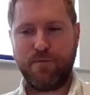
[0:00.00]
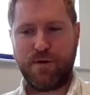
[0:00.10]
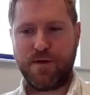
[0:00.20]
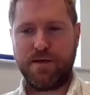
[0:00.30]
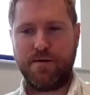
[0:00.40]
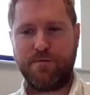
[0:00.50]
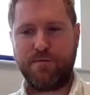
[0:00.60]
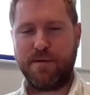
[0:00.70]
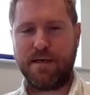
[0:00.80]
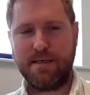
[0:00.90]
everything
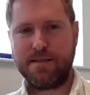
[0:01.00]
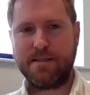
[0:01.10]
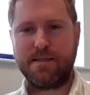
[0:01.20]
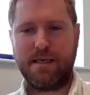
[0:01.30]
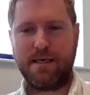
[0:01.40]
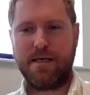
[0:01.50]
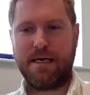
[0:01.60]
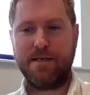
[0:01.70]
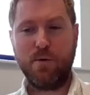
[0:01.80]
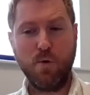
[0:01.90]
from us,
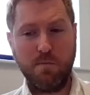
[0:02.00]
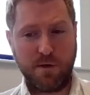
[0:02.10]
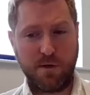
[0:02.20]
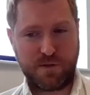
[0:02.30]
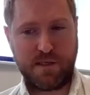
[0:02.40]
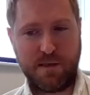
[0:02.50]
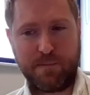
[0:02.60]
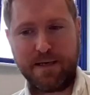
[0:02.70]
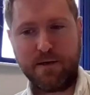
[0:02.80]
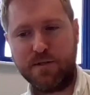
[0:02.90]
and almost
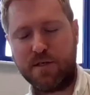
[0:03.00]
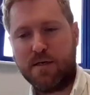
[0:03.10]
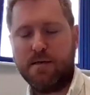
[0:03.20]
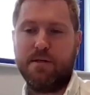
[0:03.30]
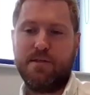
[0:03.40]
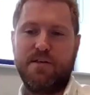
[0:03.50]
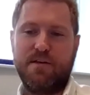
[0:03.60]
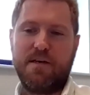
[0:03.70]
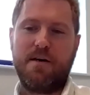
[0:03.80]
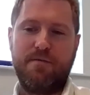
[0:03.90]
bang on time
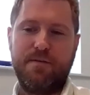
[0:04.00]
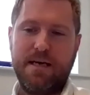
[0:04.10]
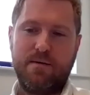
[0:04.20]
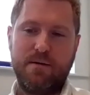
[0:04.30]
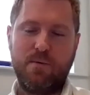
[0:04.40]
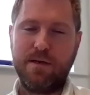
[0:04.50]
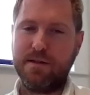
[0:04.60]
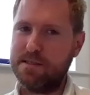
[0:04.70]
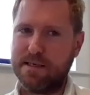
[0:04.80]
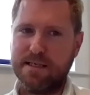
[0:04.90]
to half an hour. One of
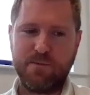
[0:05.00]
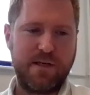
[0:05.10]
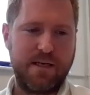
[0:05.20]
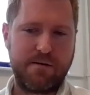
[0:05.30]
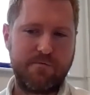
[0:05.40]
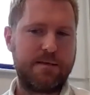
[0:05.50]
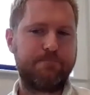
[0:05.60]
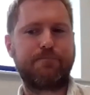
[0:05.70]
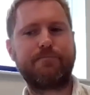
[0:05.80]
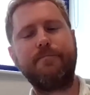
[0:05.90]
these days we're going to get it right.
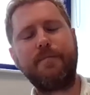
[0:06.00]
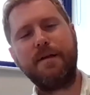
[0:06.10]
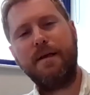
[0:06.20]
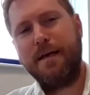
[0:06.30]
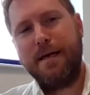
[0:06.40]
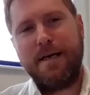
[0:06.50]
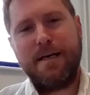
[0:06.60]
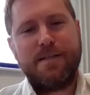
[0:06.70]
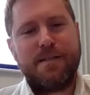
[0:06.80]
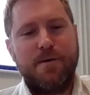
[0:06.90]

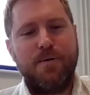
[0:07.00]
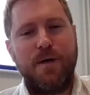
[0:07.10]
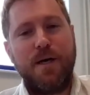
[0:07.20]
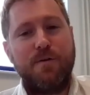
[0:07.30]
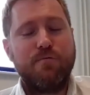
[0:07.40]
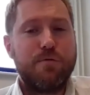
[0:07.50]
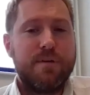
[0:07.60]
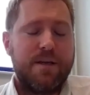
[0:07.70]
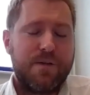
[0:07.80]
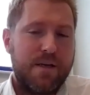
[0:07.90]
So
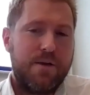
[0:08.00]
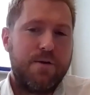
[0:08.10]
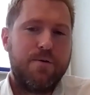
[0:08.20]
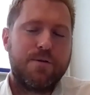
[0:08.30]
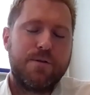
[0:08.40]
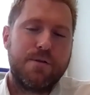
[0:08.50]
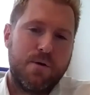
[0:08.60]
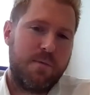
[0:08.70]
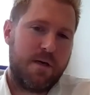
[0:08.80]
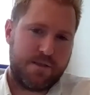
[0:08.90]
Rory, thank you
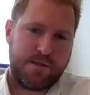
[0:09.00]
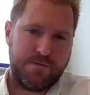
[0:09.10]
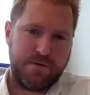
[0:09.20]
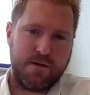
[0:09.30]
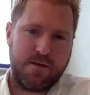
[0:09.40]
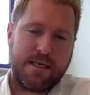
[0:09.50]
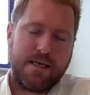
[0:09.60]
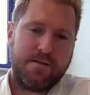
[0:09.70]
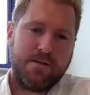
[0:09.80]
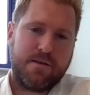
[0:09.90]
so much for
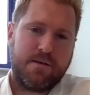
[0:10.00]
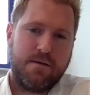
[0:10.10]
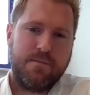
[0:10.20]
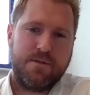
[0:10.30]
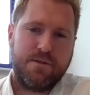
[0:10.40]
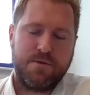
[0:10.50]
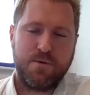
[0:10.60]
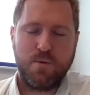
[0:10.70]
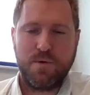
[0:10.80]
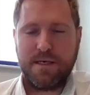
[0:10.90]
taking the time to
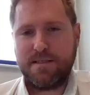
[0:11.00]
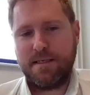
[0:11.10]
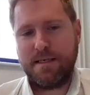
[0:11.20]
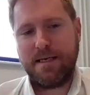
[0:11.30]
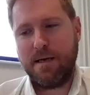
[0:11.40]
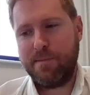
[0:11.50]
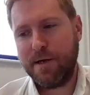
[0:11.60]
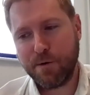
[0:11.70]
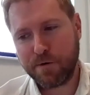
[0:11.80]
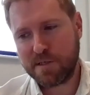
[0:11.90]
talk with us today
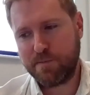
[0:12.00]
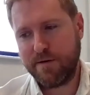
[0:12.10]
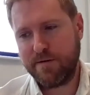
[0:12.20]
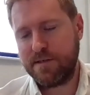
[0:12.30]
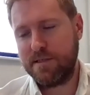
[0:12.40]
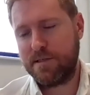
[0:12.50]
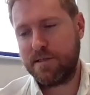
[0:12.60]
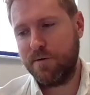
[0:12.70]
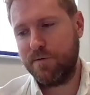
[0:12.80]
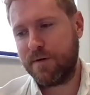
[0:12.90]
about your experiences
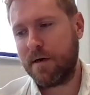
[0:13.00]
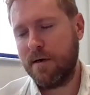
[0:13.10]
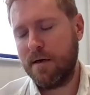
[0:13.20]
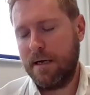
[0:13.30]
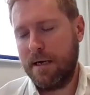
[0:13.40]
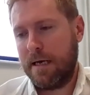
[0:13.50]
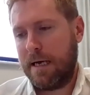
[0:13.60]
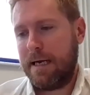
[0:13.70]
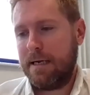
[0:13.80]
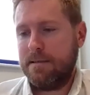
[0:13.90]
so far.
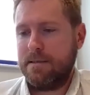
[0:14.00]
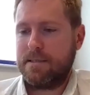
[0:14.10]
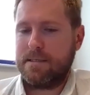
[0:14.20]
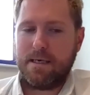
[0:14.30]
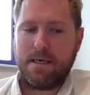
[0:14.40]
And